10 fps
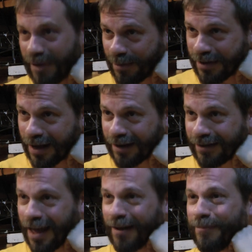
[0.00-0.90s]
Maybe that'll
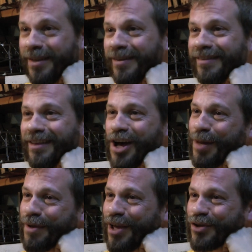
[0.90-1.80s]
that'll be the
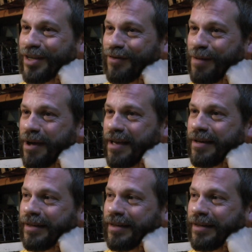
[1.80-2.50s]
culmination of all my